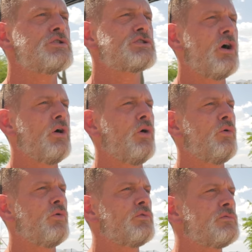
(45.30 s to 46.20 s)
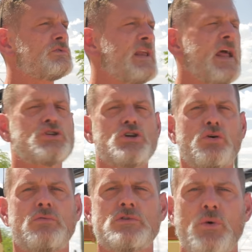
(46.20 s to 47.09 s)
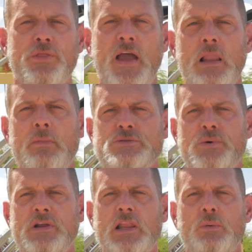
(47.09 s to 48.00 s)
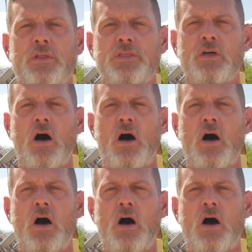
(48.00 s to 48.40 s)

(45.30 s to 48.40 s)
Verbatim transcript: So today's shoot, so the elements we're dealing with